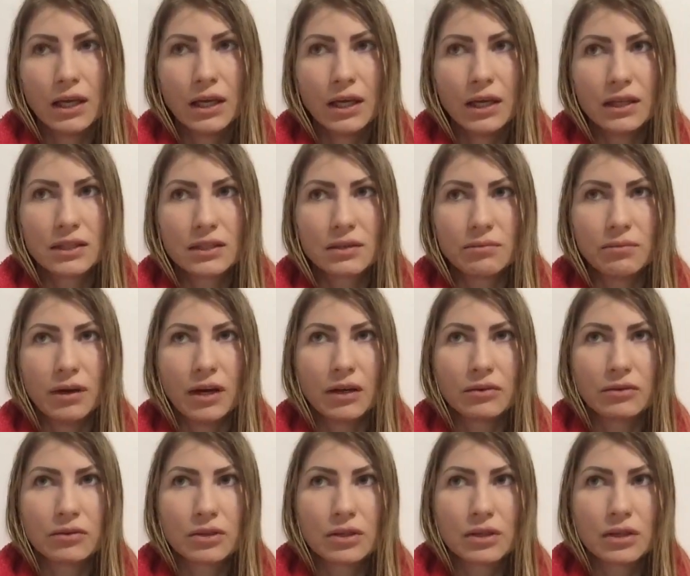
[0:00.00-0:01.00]
It's
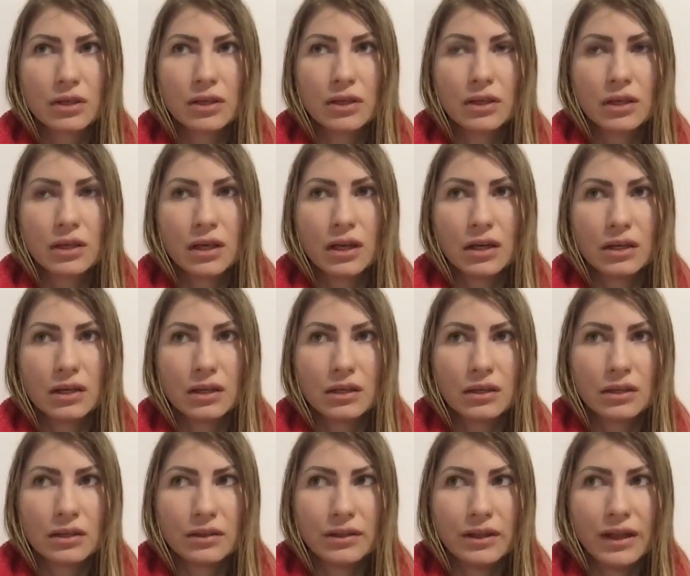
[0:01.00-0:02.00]
about
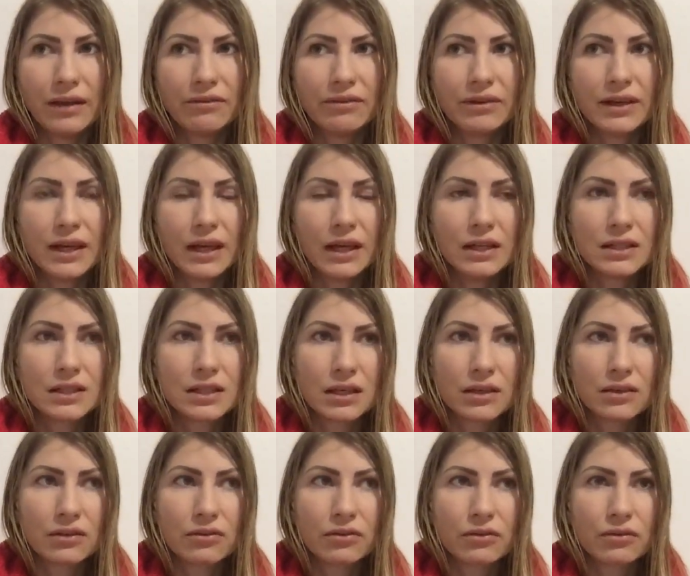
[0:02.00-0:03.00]

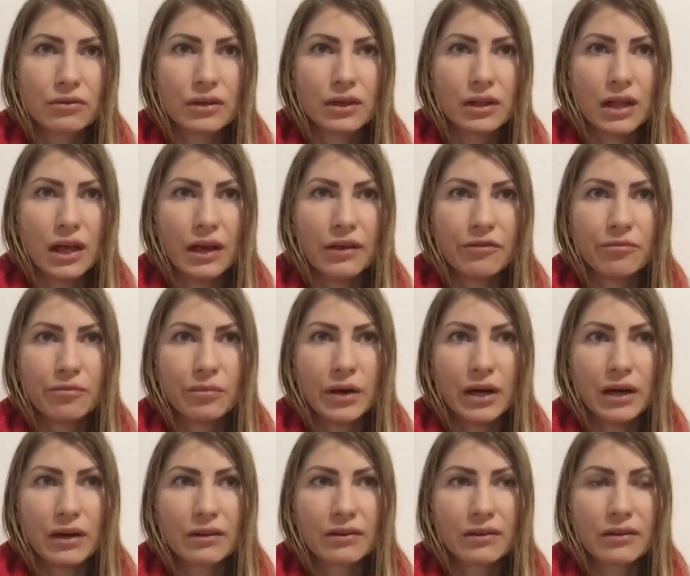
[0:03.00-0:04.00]
navigating through the life
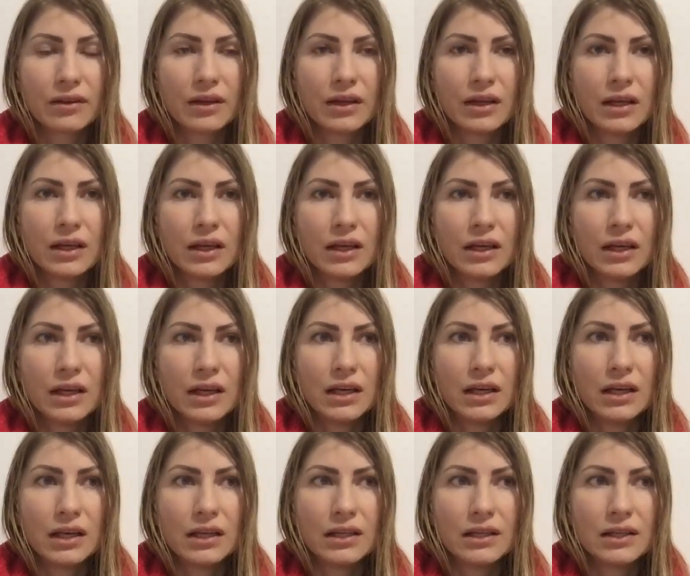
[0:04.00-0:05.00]
path
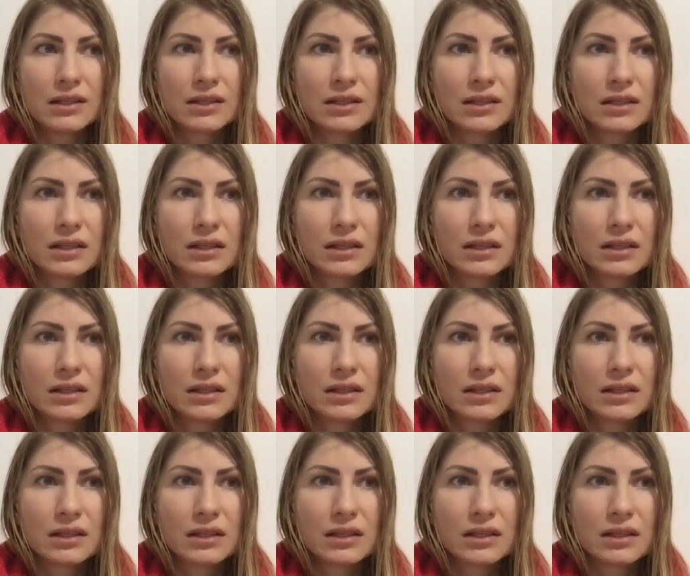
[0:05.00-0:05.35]
and